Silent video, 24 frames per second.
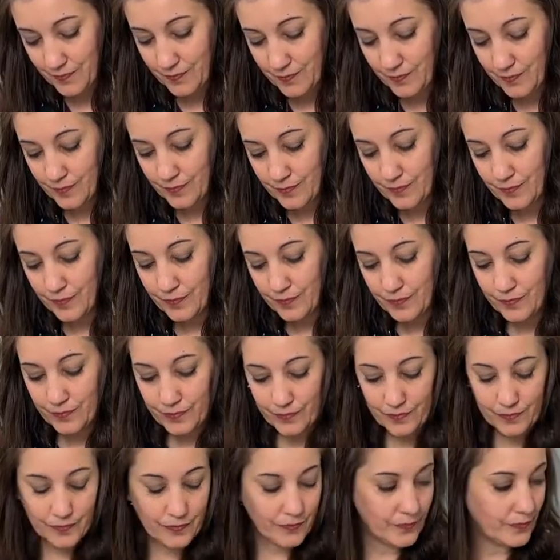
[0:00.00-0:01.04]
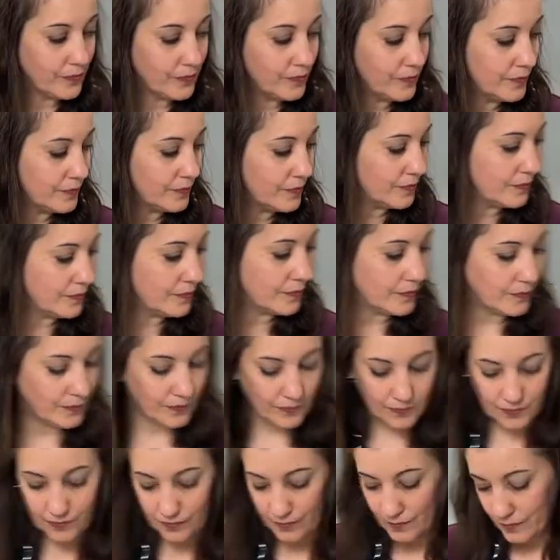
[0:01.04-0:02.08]

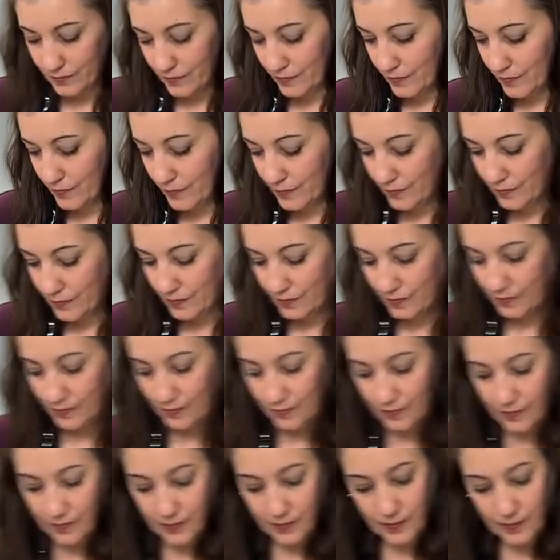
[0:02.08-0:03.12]
Nothing is said.